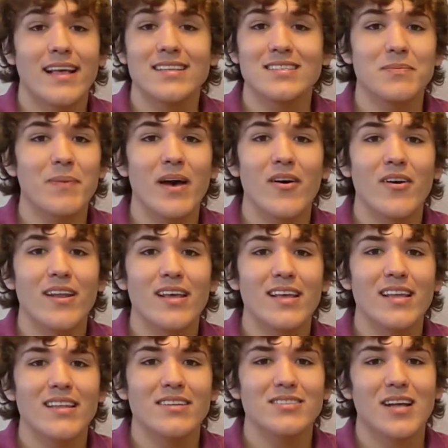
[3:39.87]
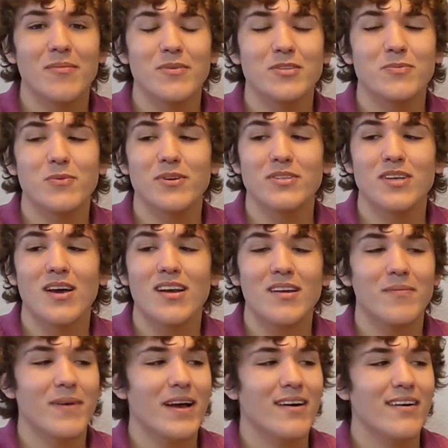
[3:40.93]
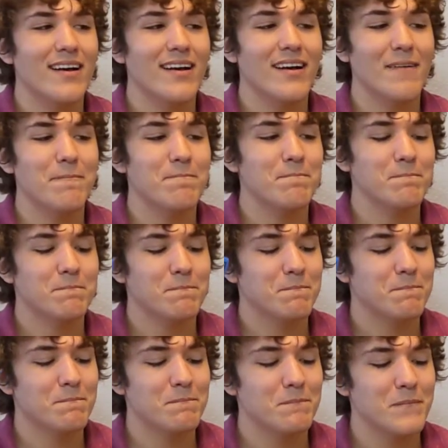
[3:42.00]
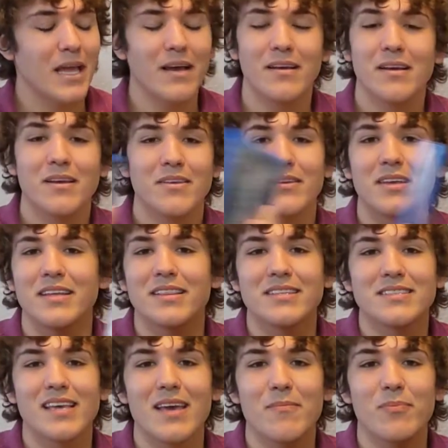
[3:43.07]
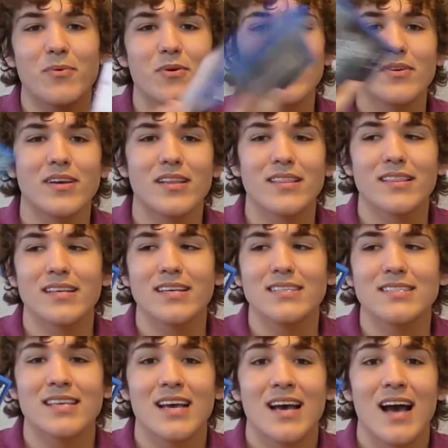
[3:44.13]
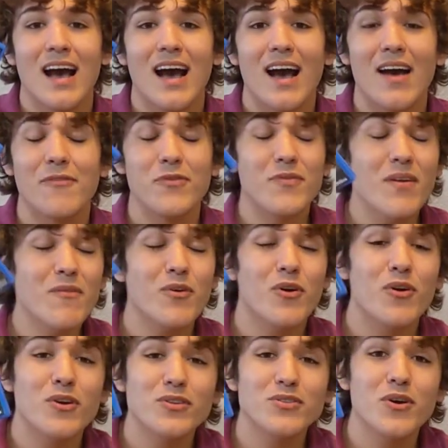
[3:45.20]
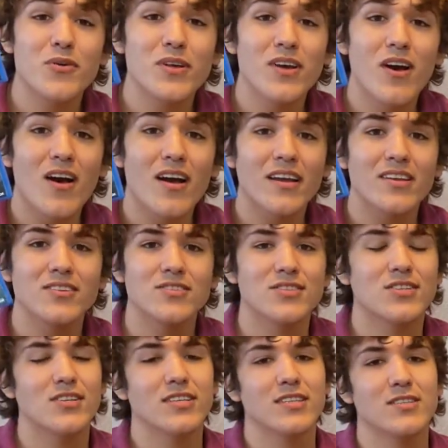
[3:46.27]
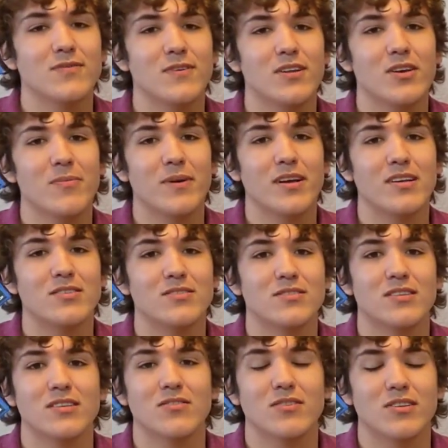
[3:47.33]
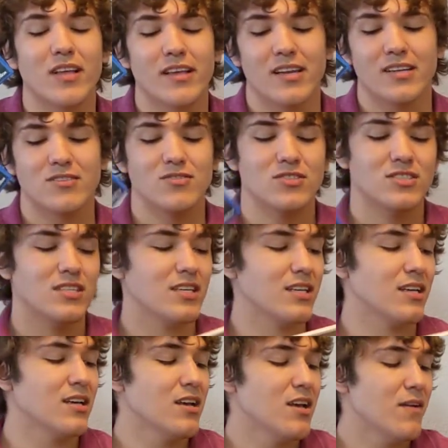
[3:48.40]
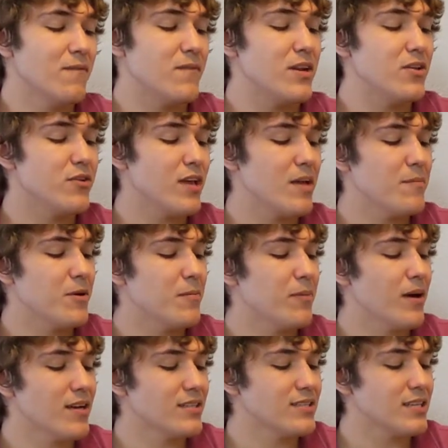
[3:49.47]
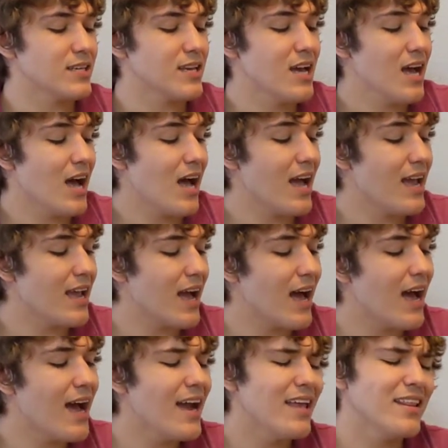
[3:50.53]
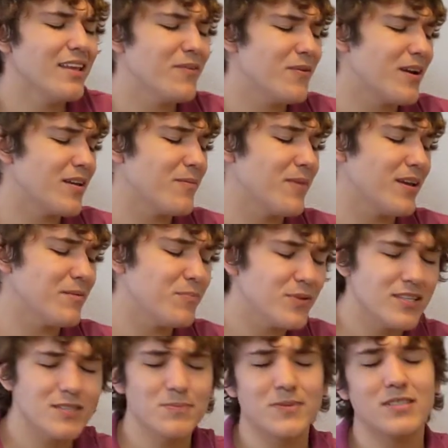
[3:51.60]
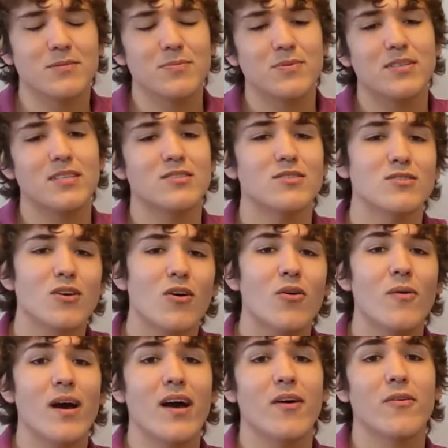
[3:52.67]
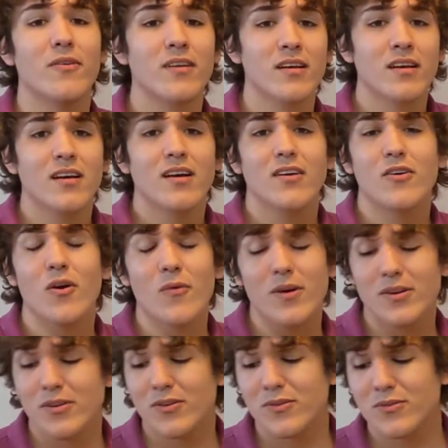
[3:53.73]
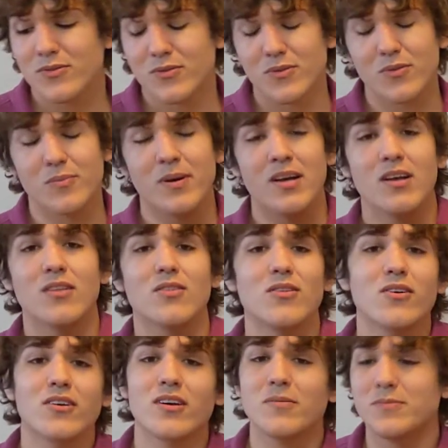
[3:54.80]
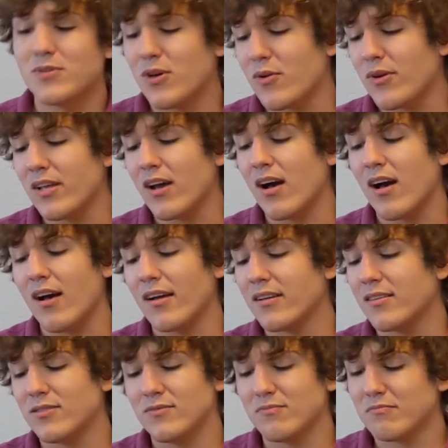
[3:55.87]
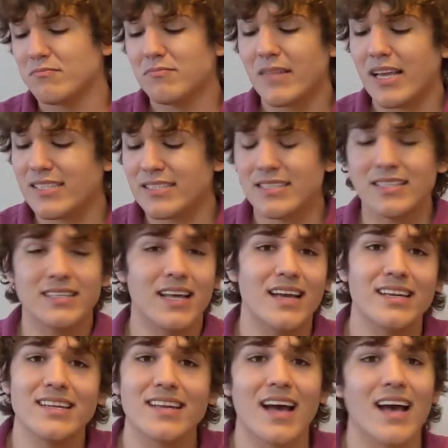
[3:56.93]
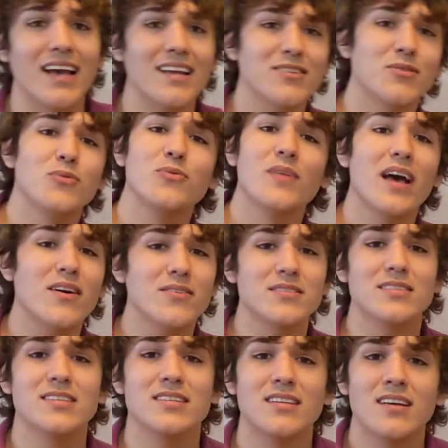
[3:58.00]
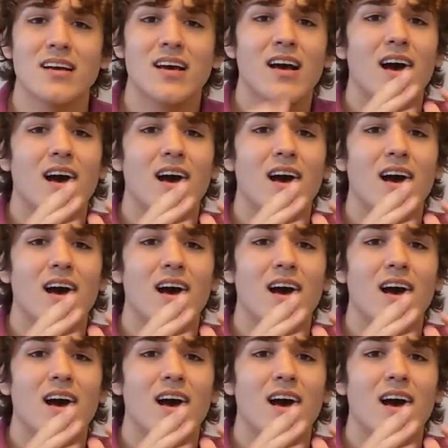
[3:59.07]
that's about it. There's not much more to talk about. Yeah, you get the skateboard, you get this. If you've never heard of Tony Hawk and you just clicked this video because it looked like an interesting video game unboxing, I highly recommend, please, please, please, go onto YouTube, look up Tony Hawk 1999, 2000,